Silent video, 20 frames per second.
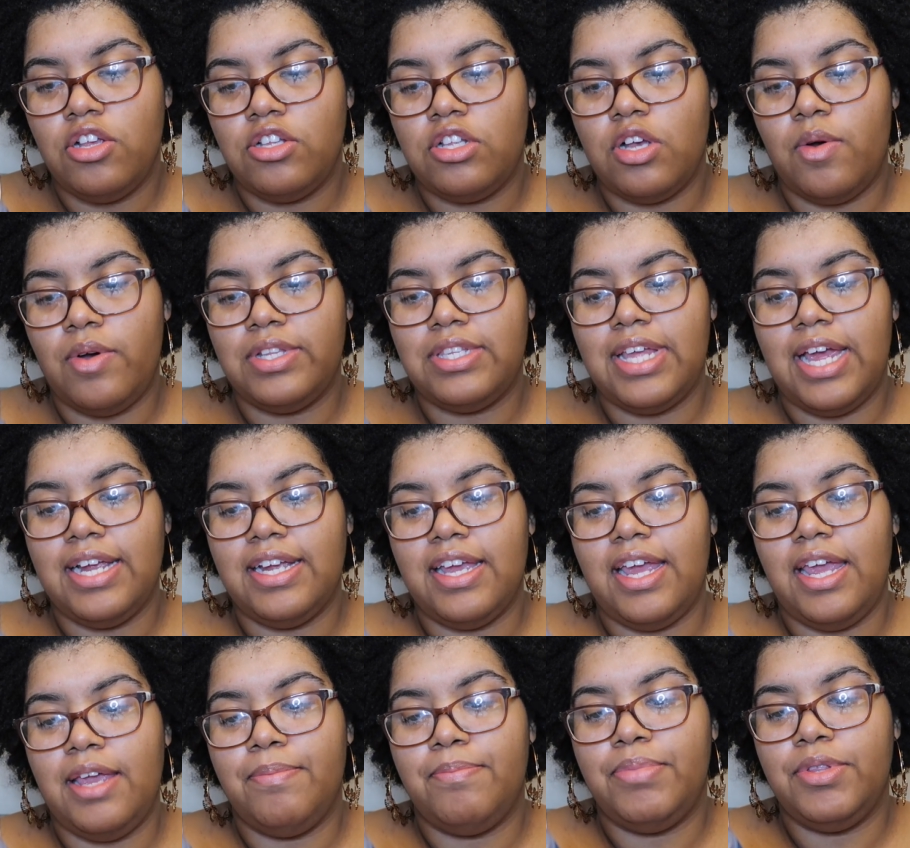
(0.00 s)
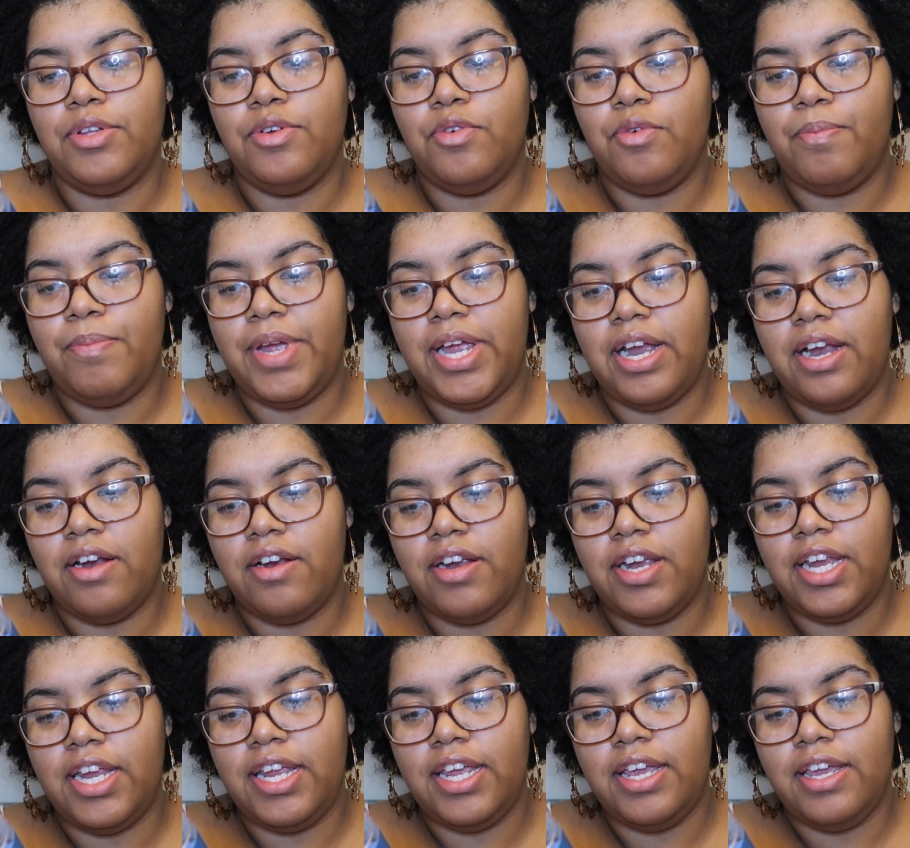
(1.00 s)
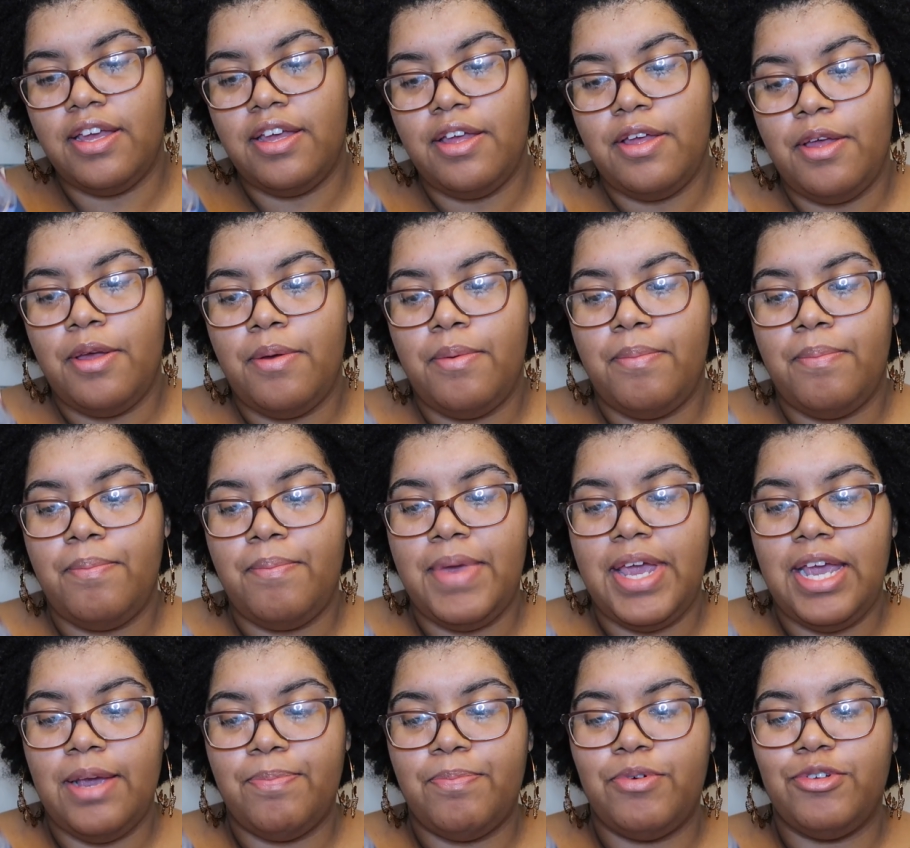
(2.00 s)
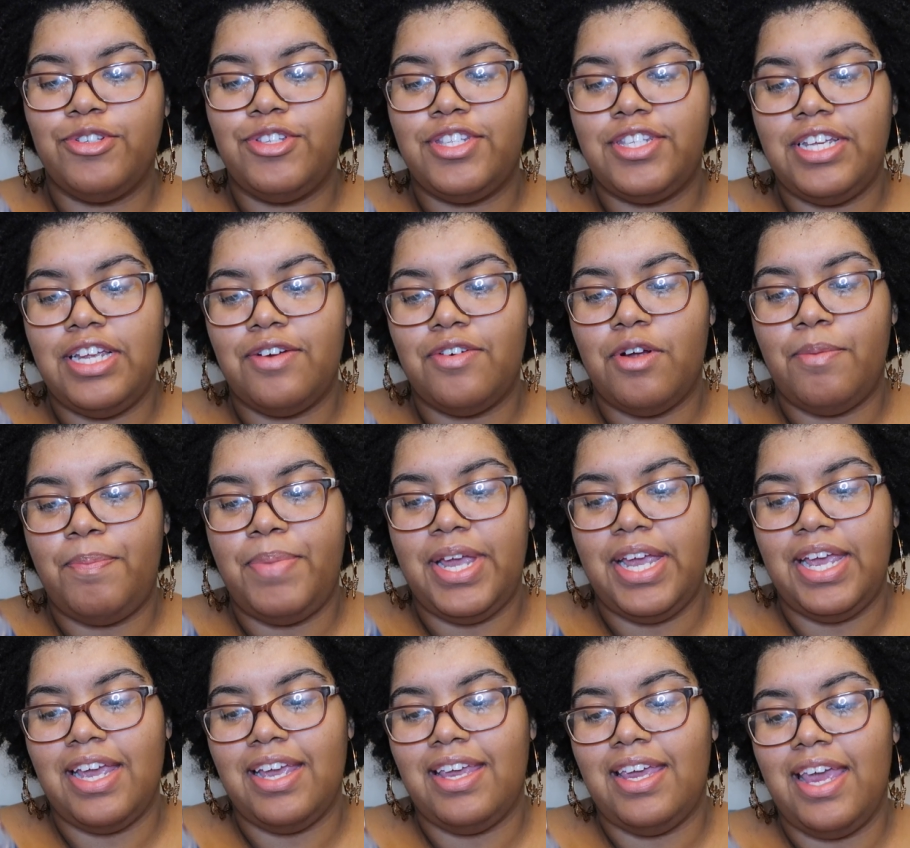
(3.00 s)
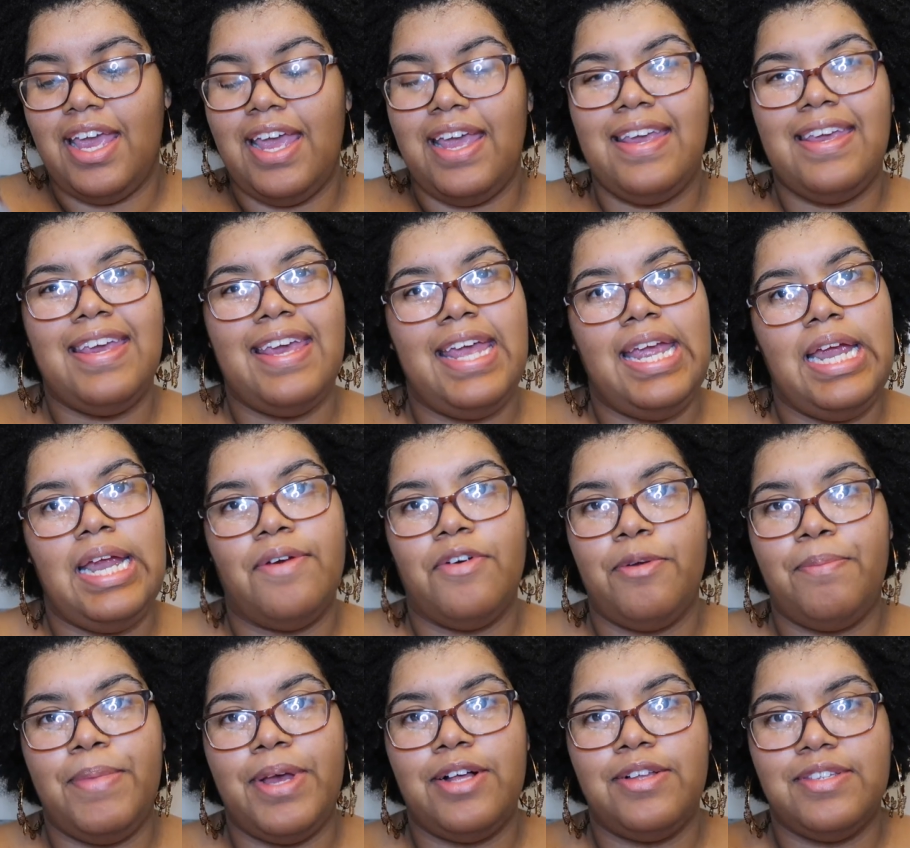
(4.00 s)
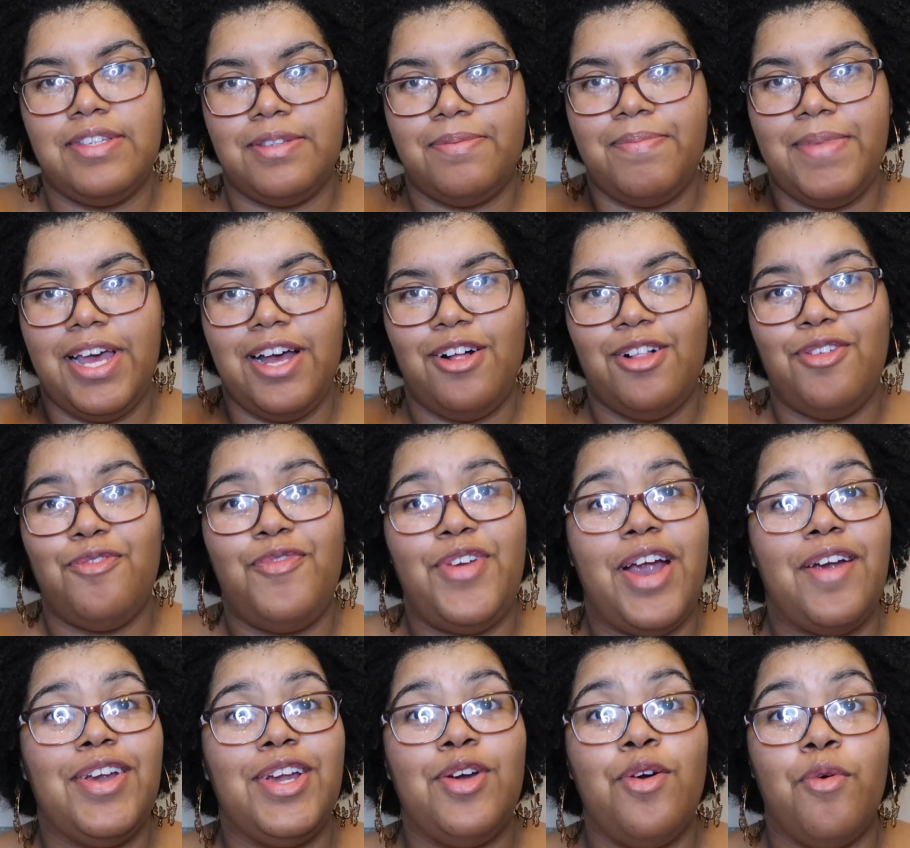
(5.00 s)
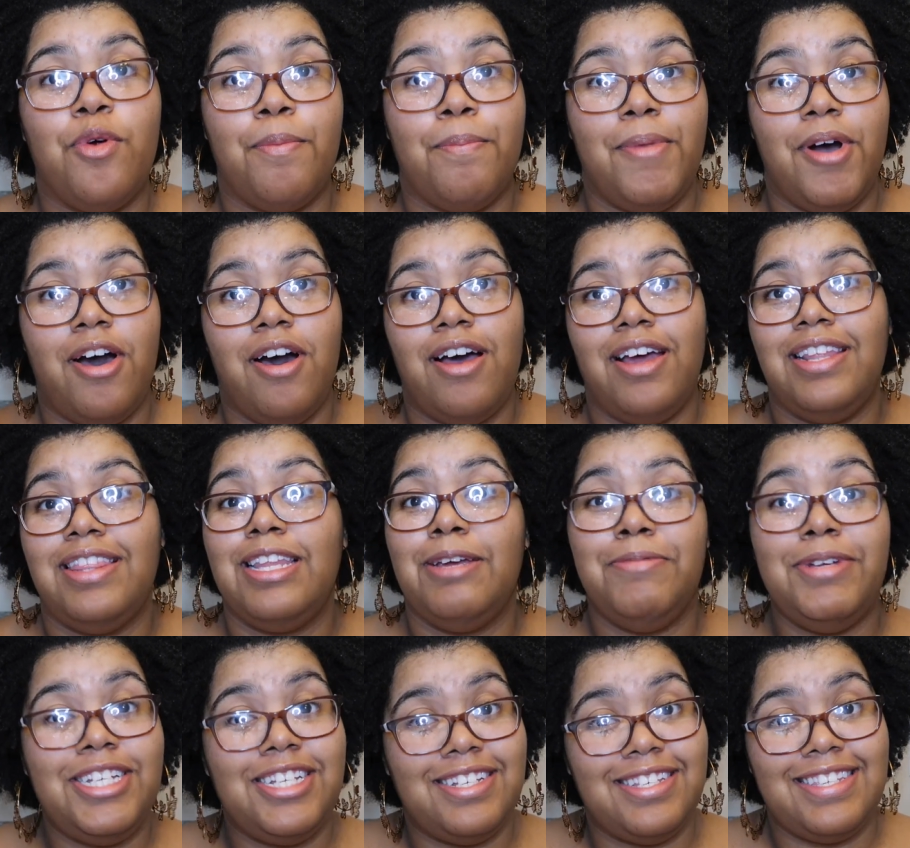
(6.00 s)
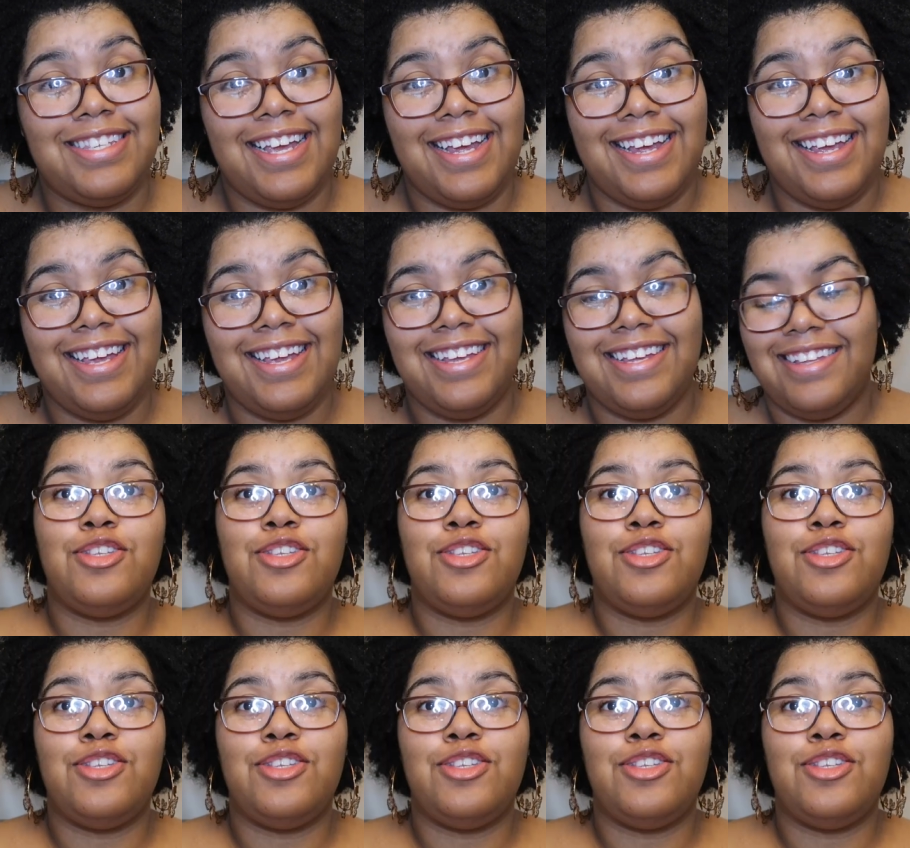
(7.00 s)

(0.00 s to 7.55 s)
So it's like a blueberry maple syrup pancake caramel smell. Very gourmand, let me just say.